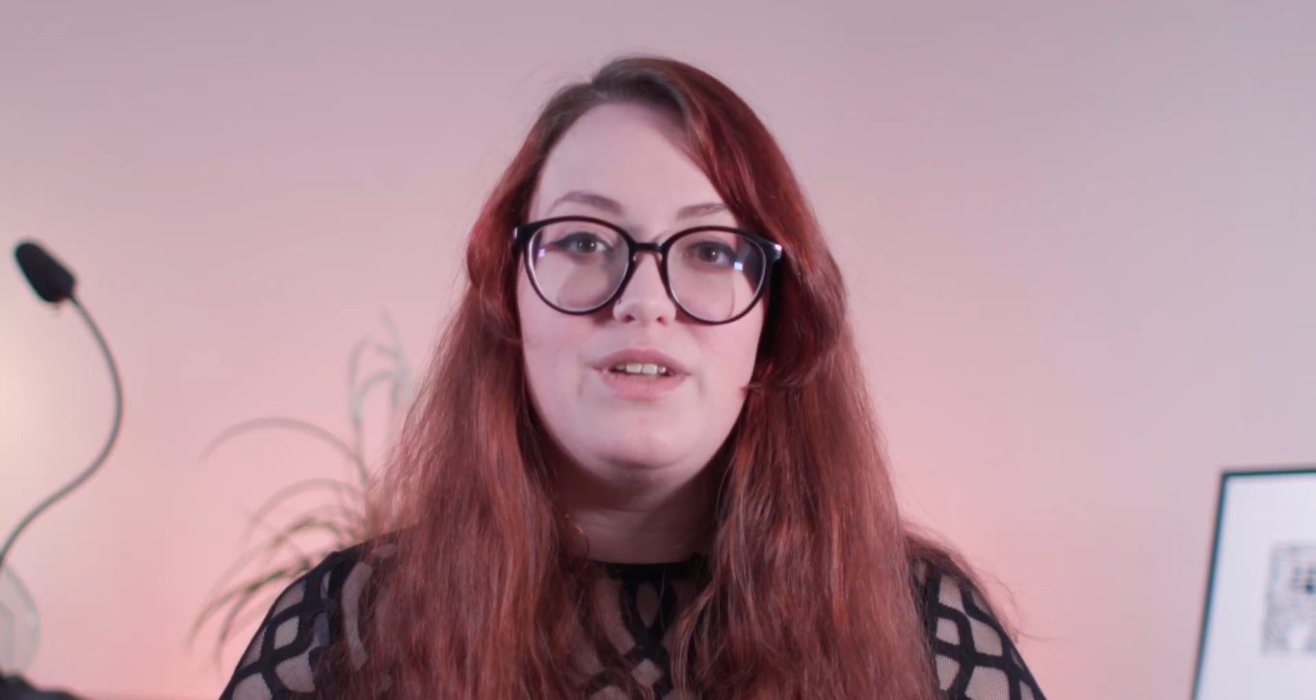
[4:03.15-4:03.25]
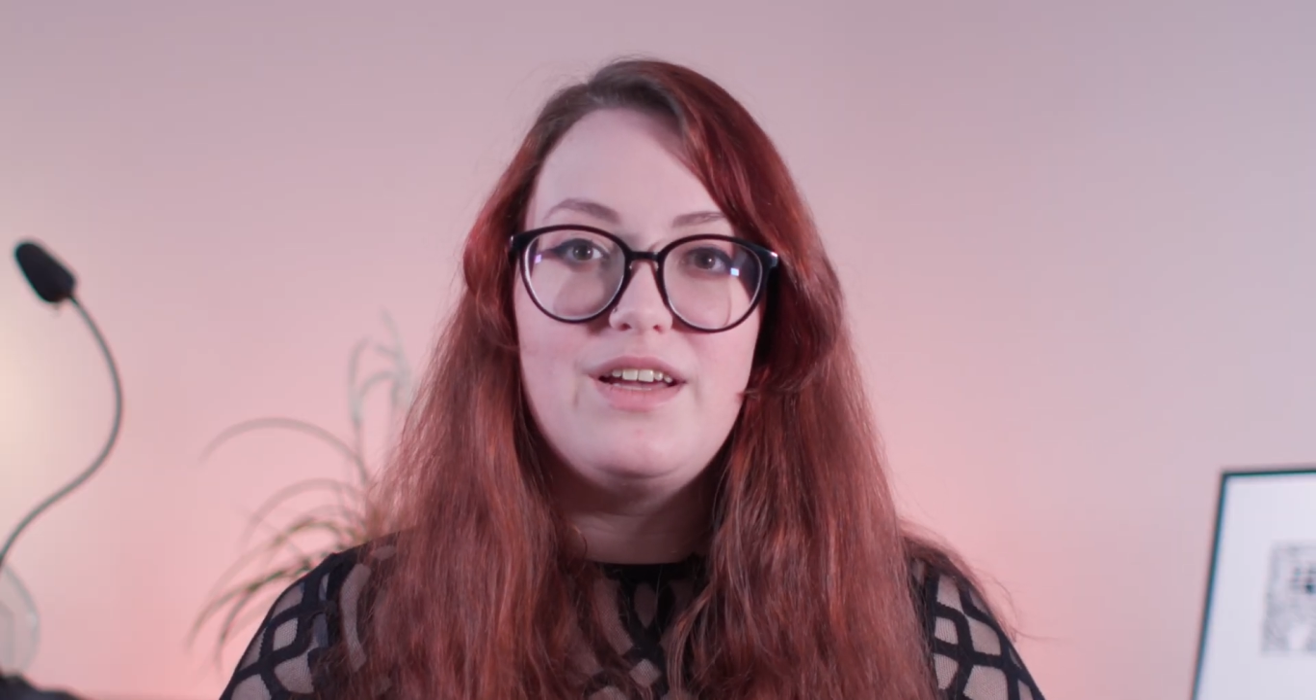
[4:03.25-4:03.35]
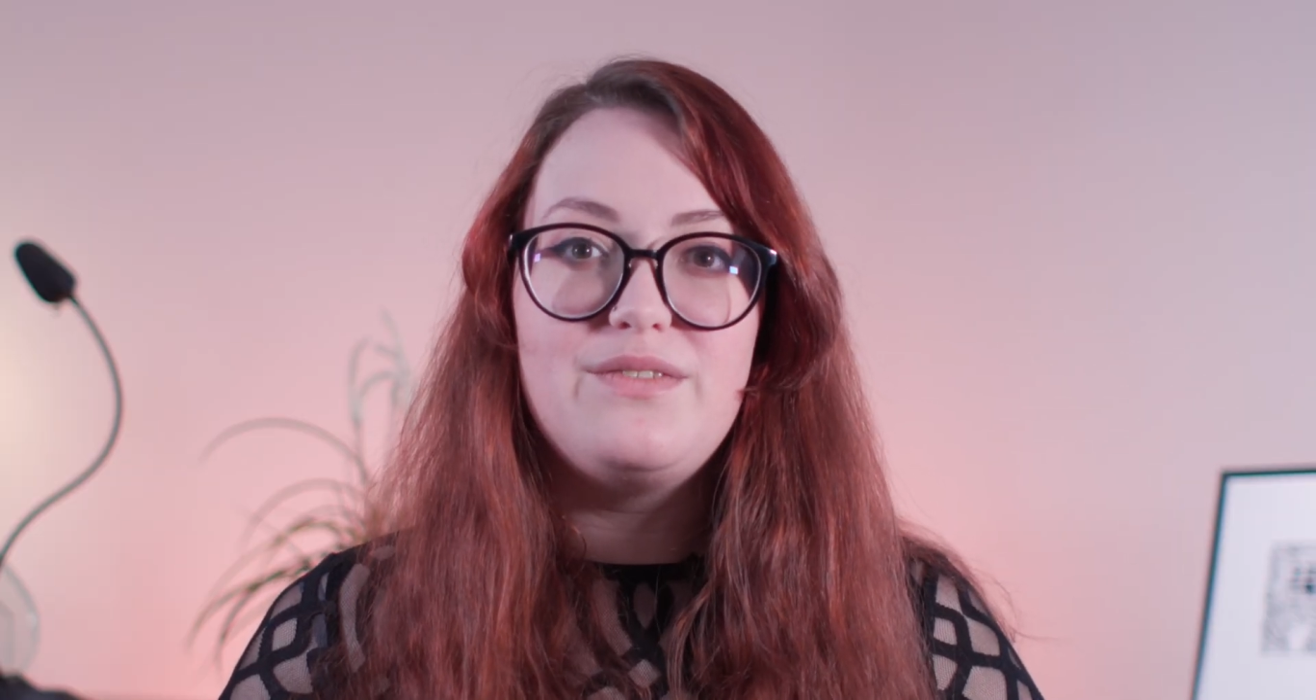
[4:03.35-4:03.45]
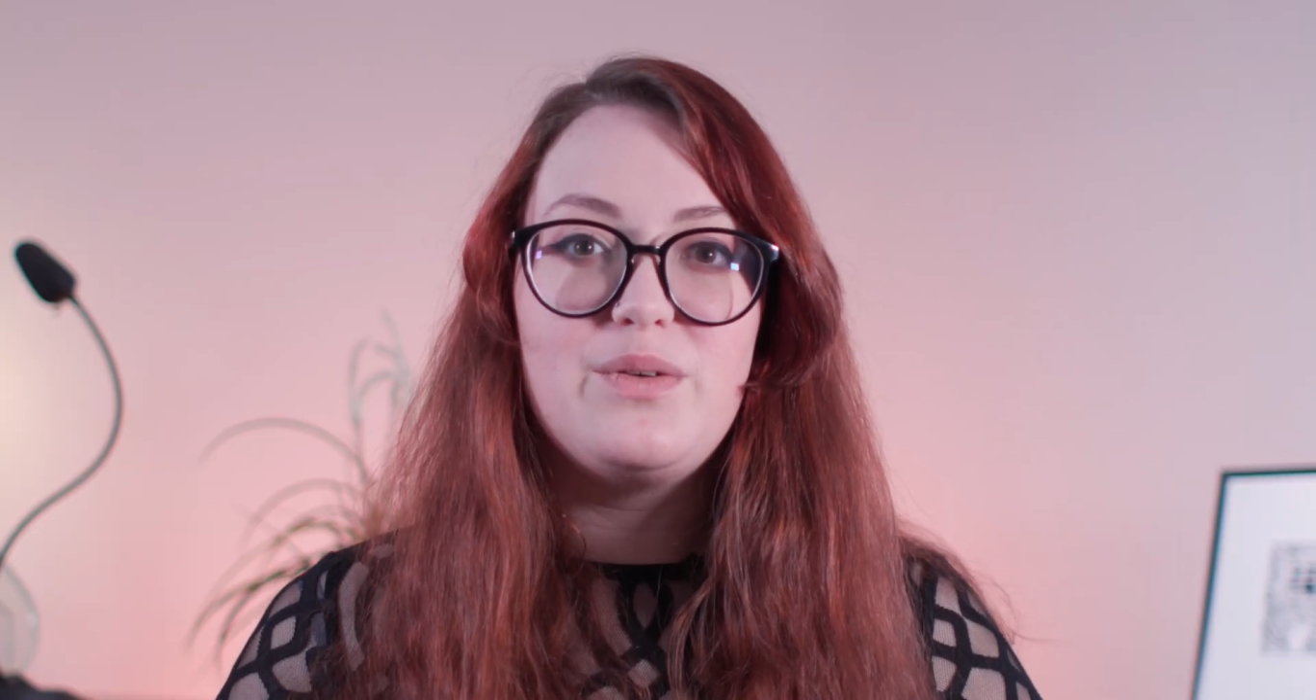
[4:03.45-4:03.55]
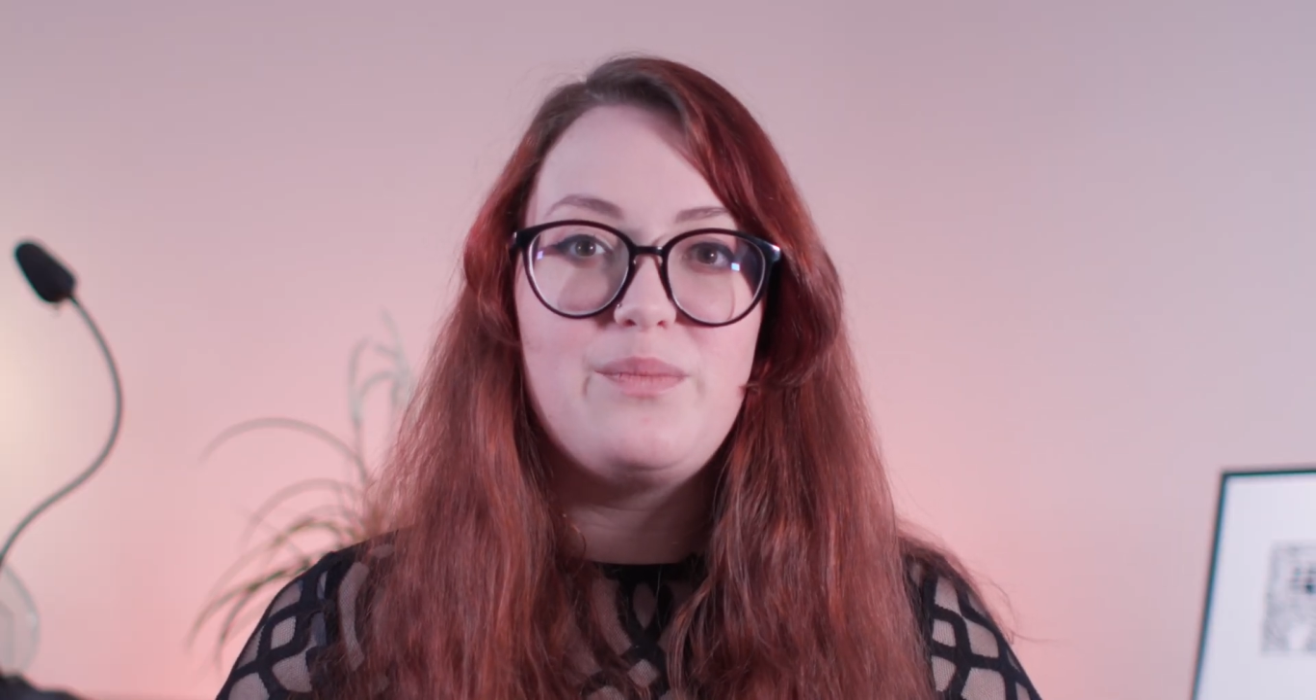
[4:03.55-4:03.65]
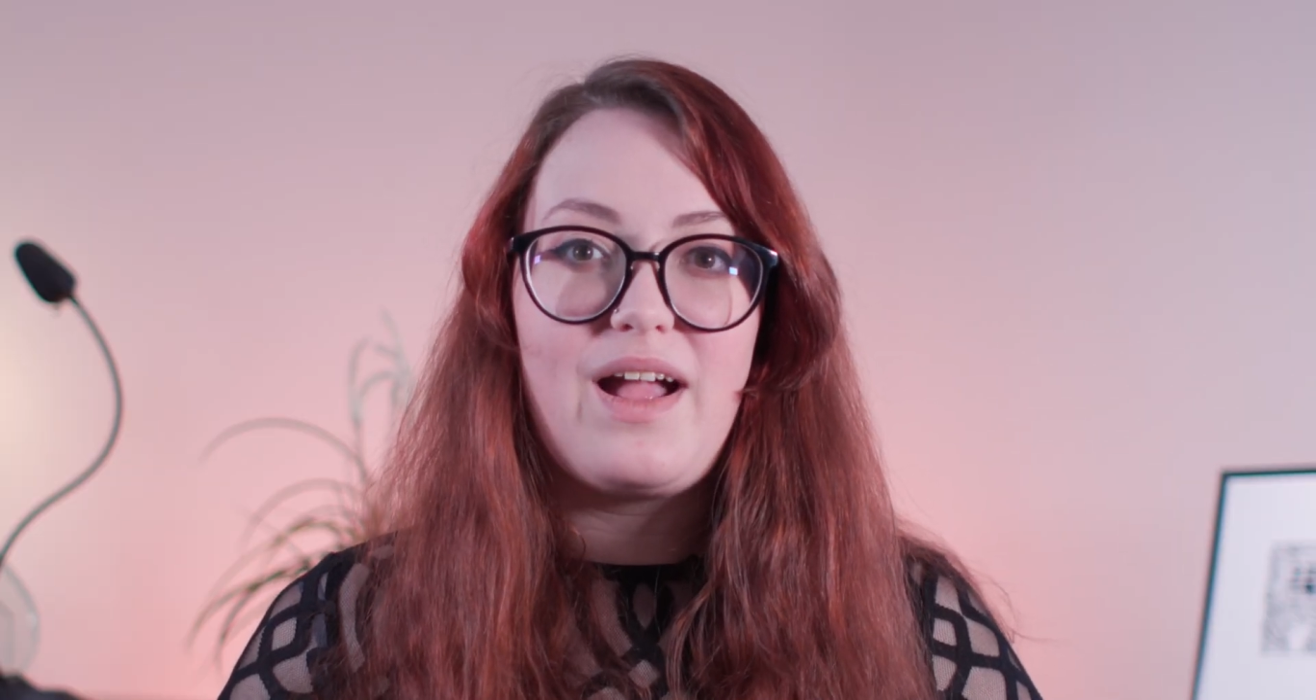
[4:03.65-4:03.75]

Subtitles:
learn from